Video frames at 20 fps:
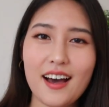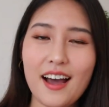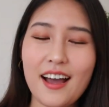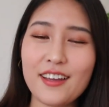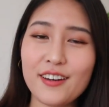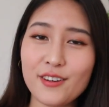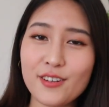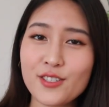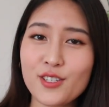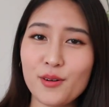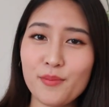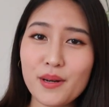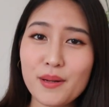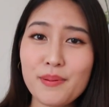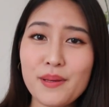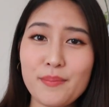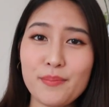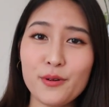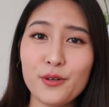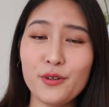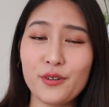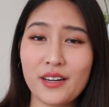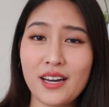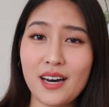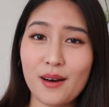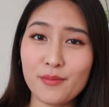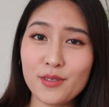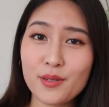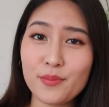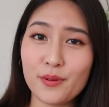I know so many people who
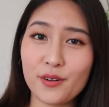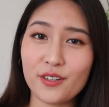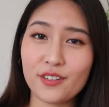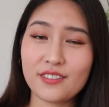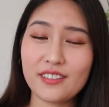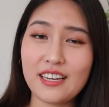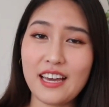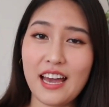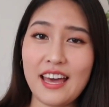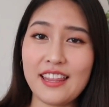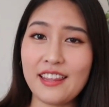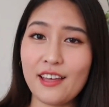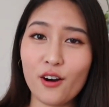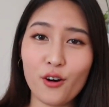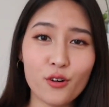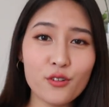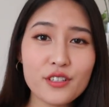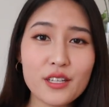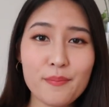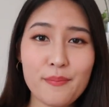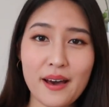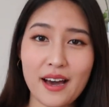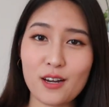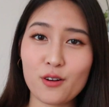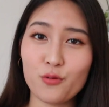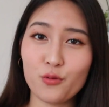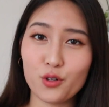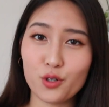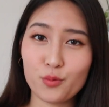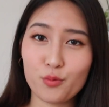come to Berkeley and they only pack
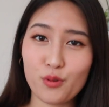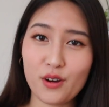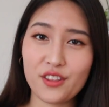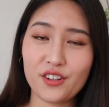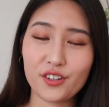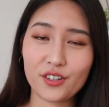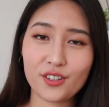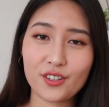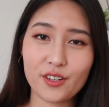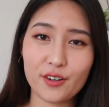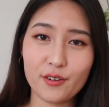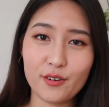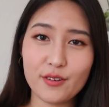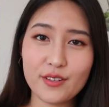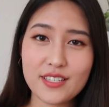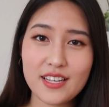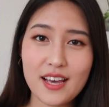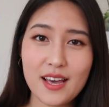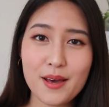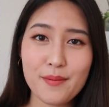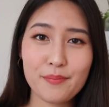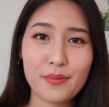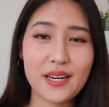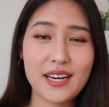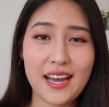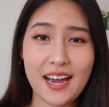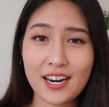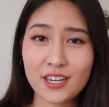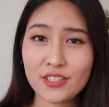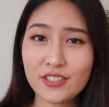warm weather clothes, but
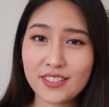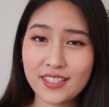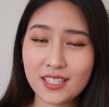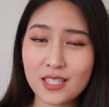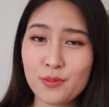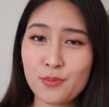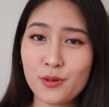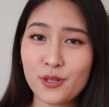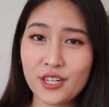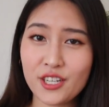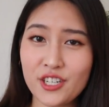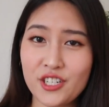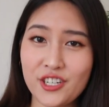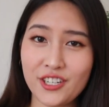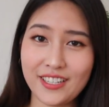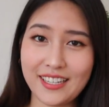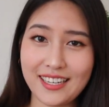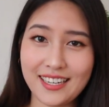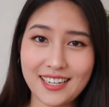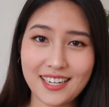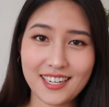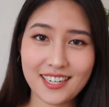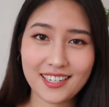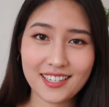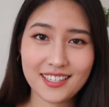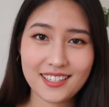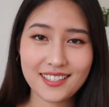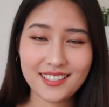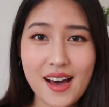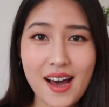it actually gets pretty chilly
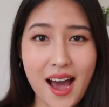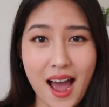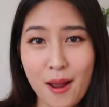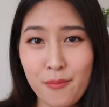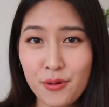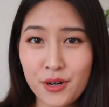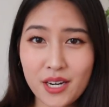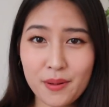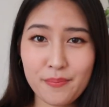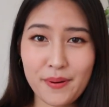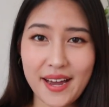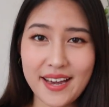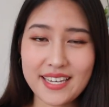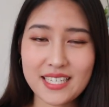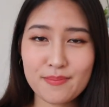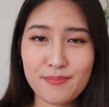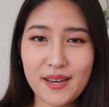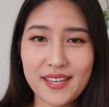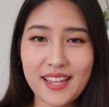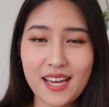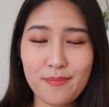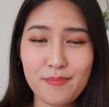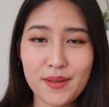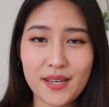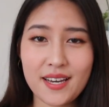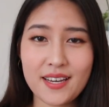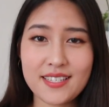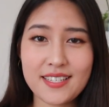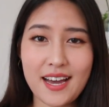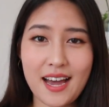here. I'm pretty biased by that
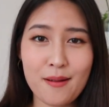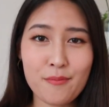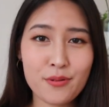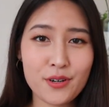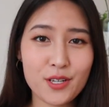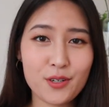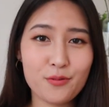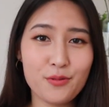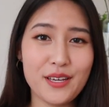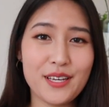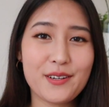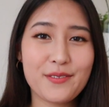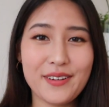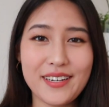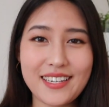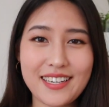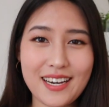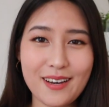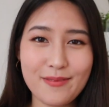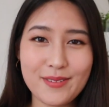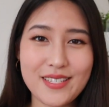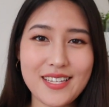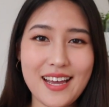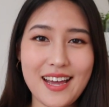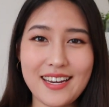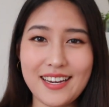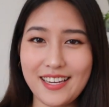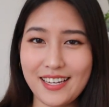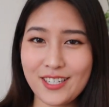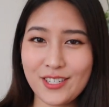because I'm pretty weak when it comes to
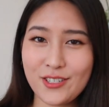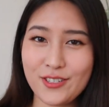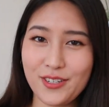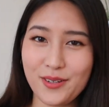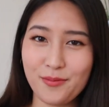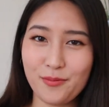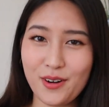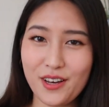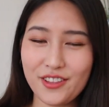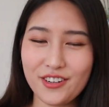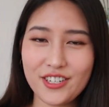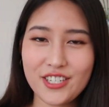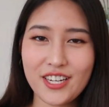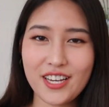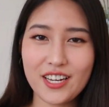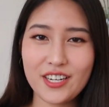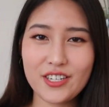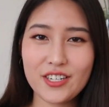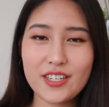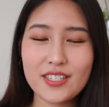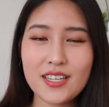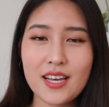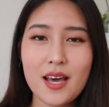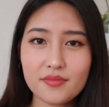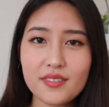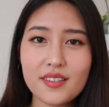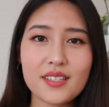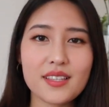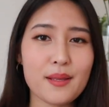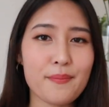any extreme weather changes.
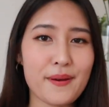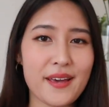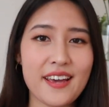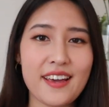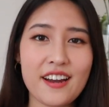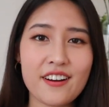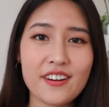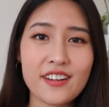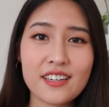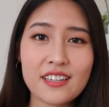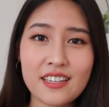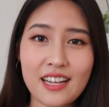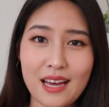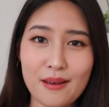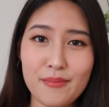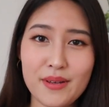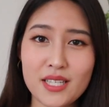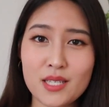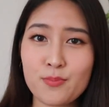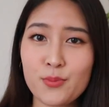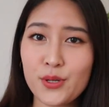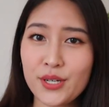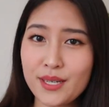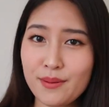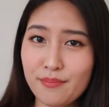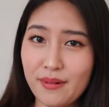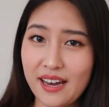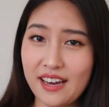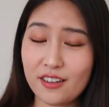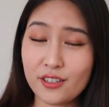The Bay Area climate is pretty
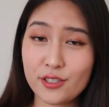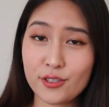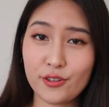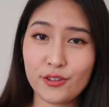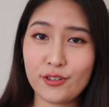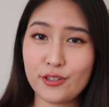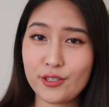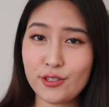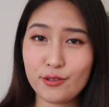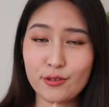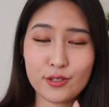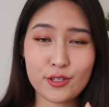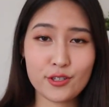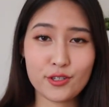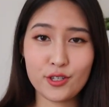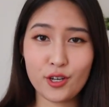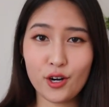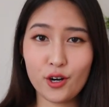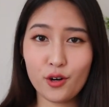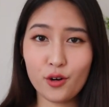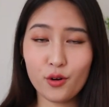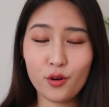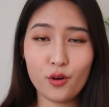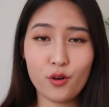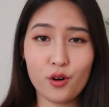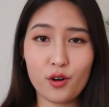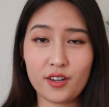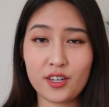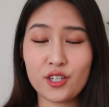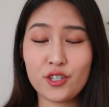mild so there's no snow
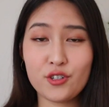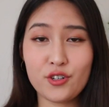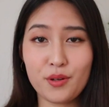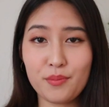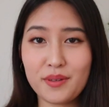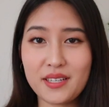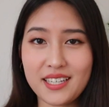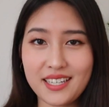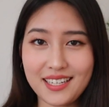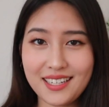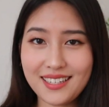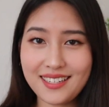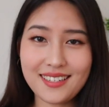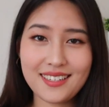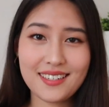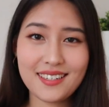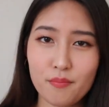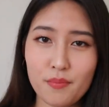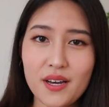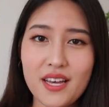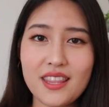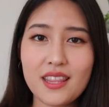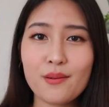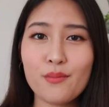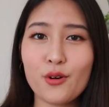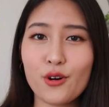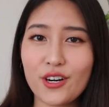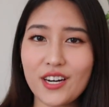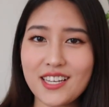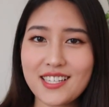or extreme heat, but in the
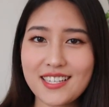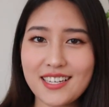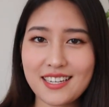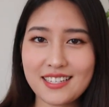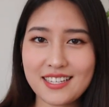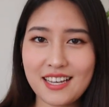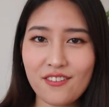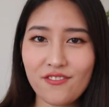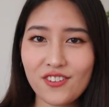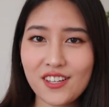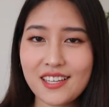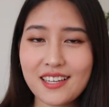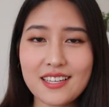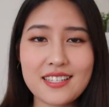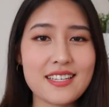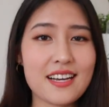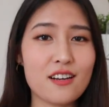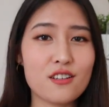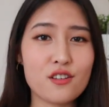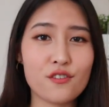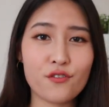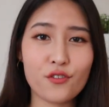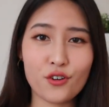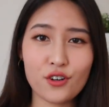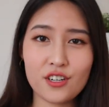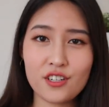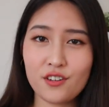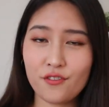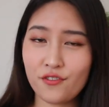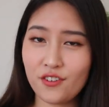mornings it could definitely get down to
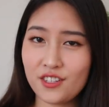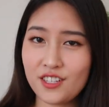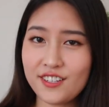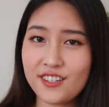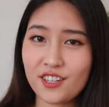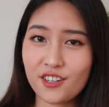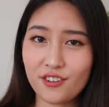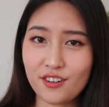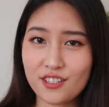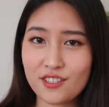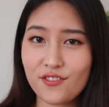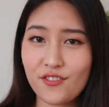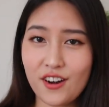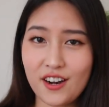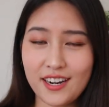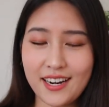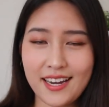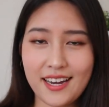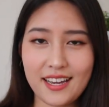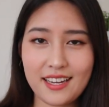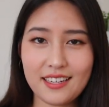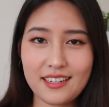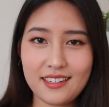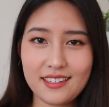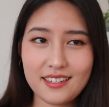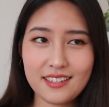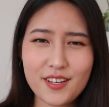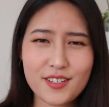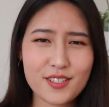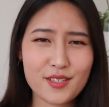40 to 50 degrees Fahrenheit.
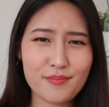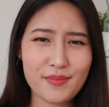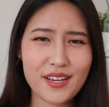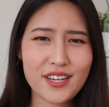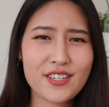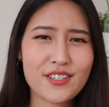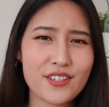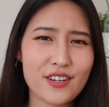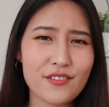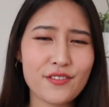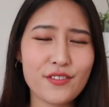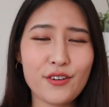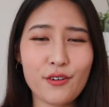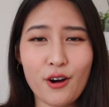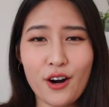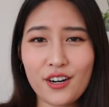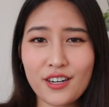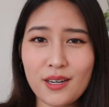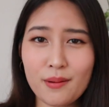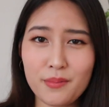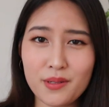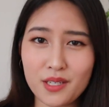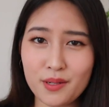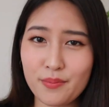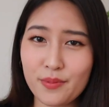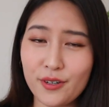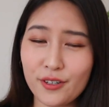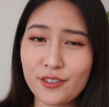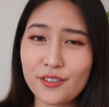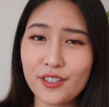So make sure you are coming to
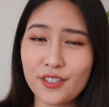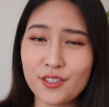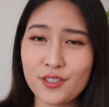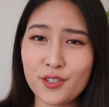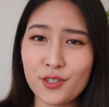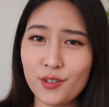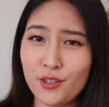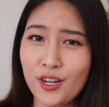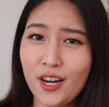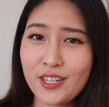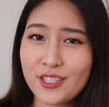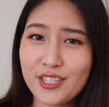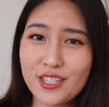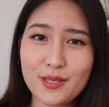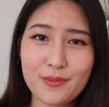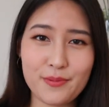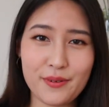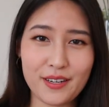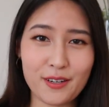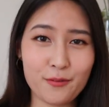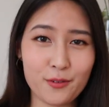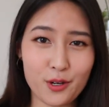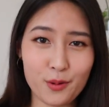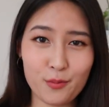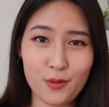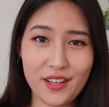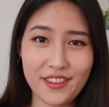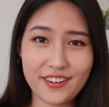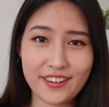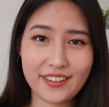Berkeley to not just bring
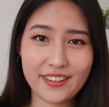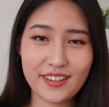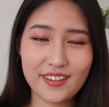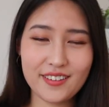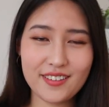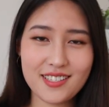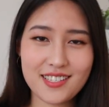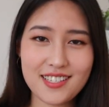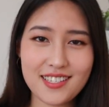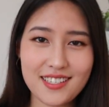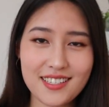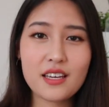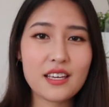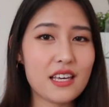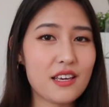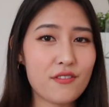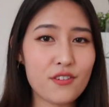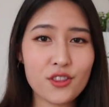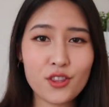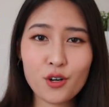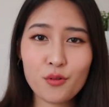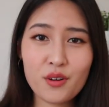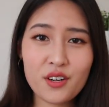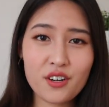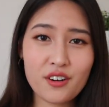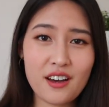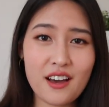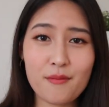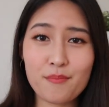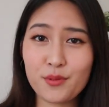warm weather clothes. Even though we
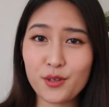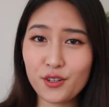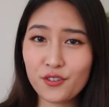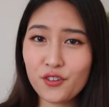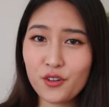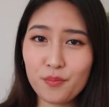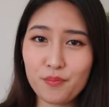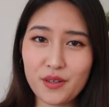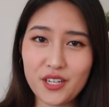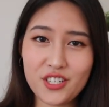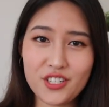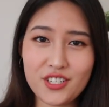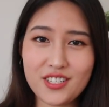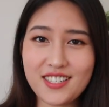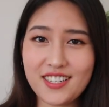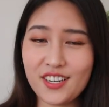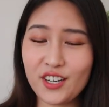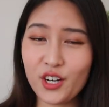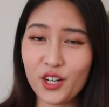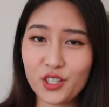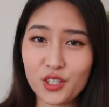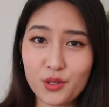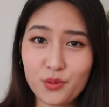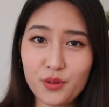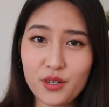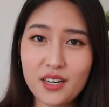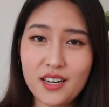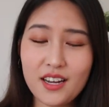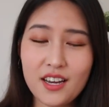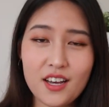don't have beautiful beaches in
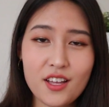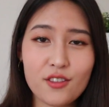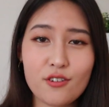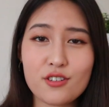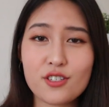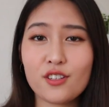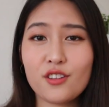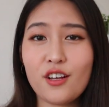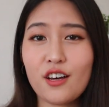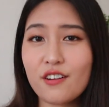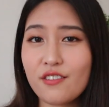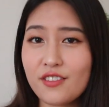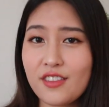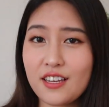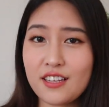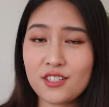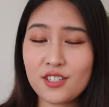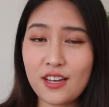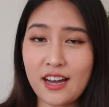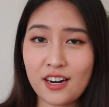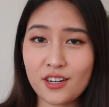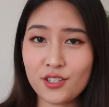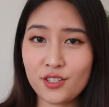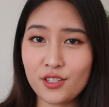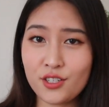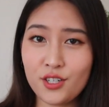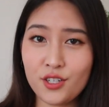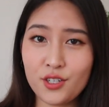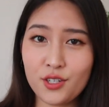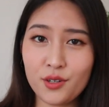Hollywood, there's a lot of things
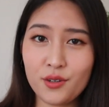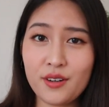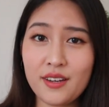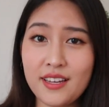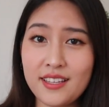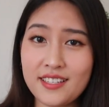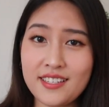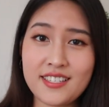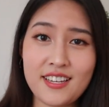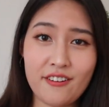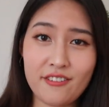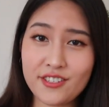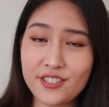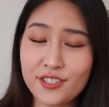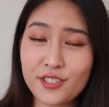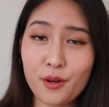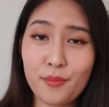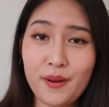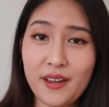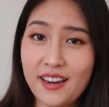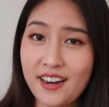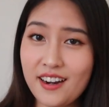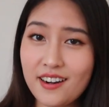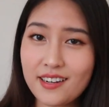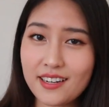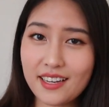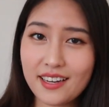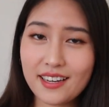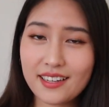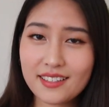actually to do in the San Francisco Bay
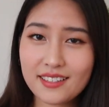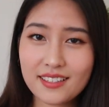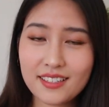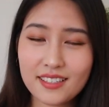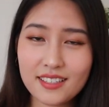Area.